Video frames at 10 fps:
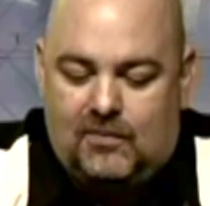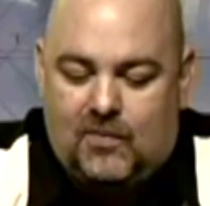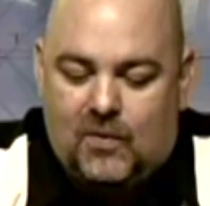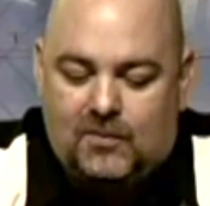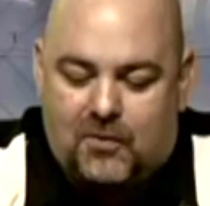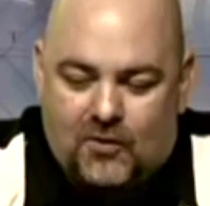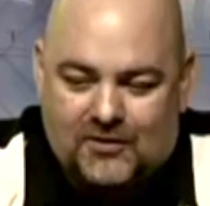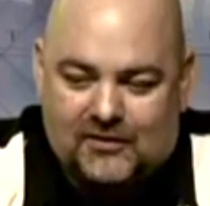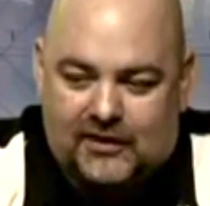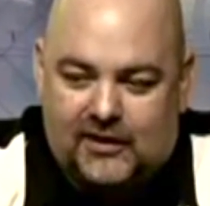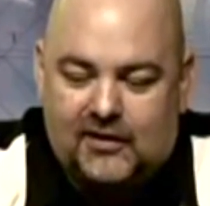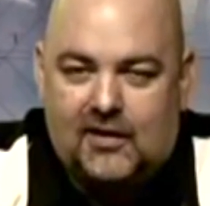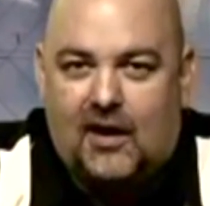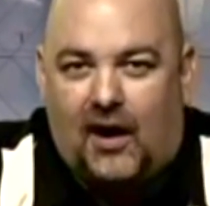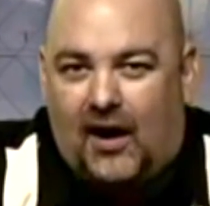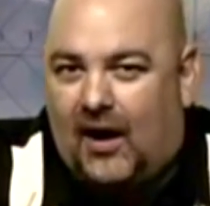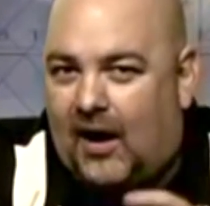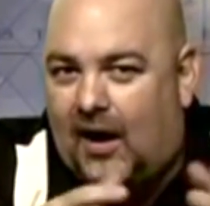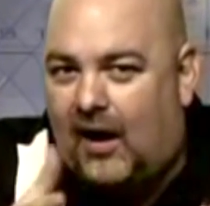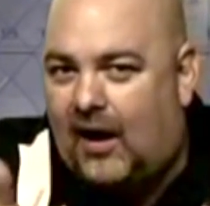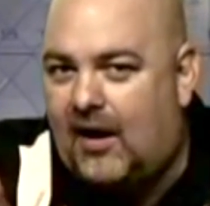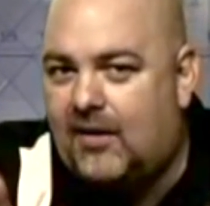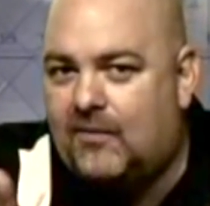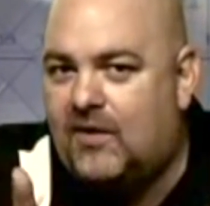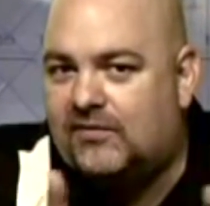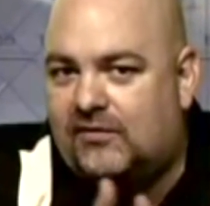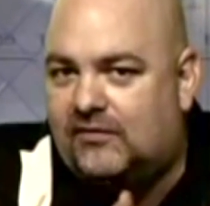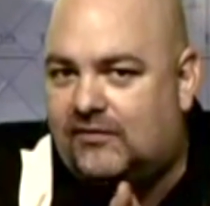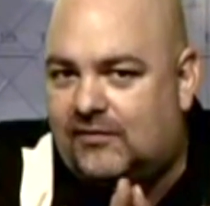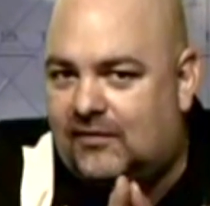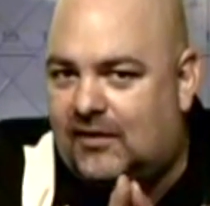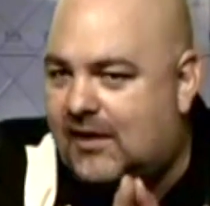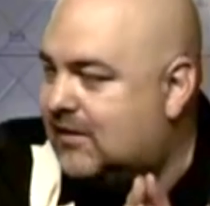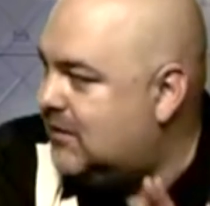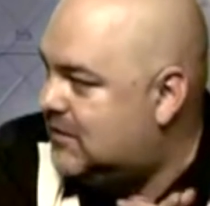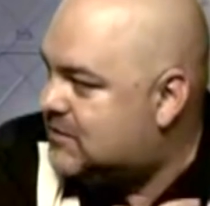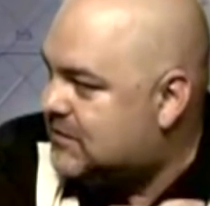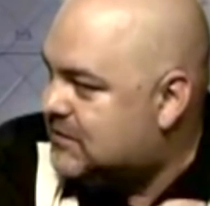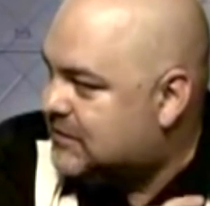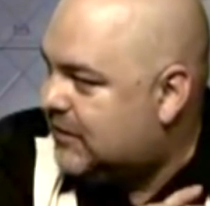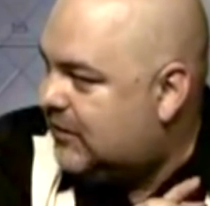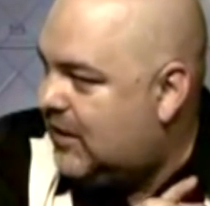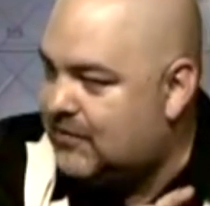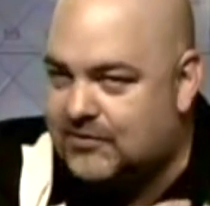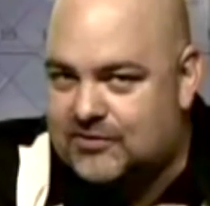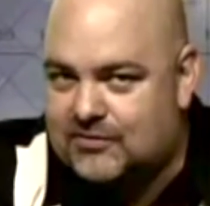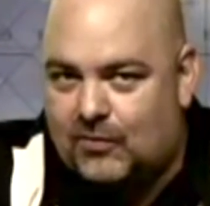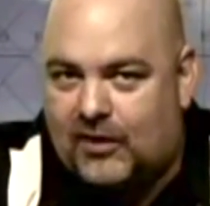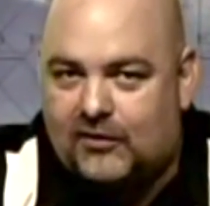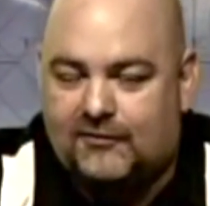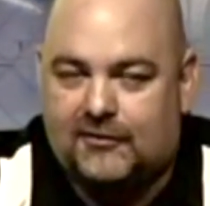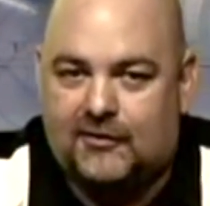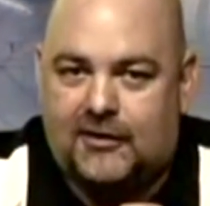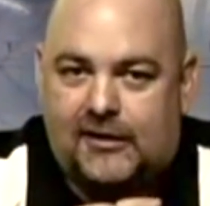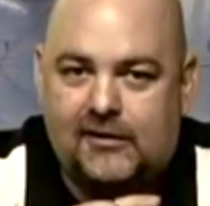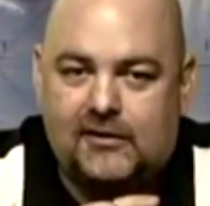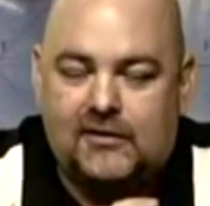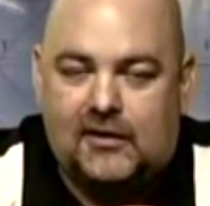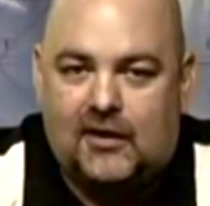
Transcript: more importantly, I wasn't an atheist until I was well over 30.